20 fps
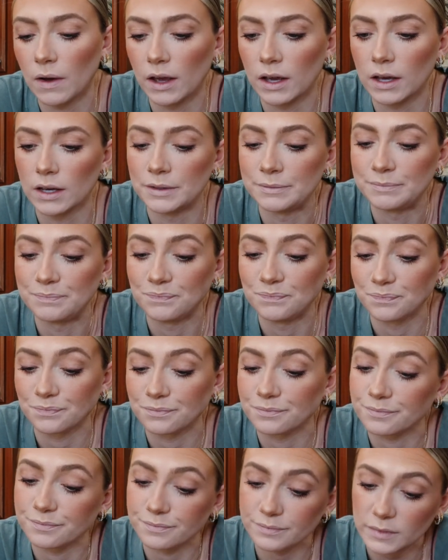And
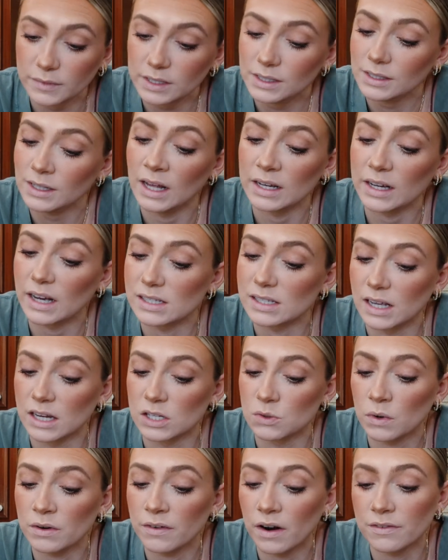like I said,
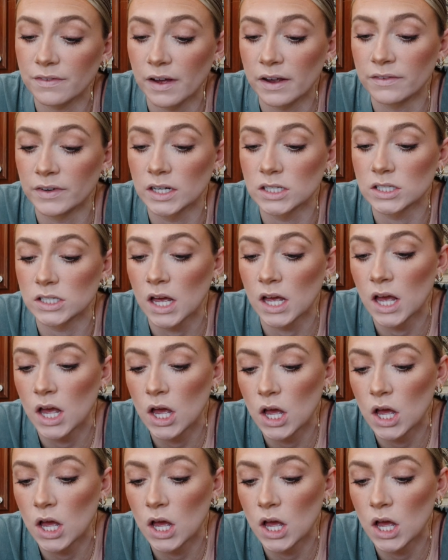it's one favorites.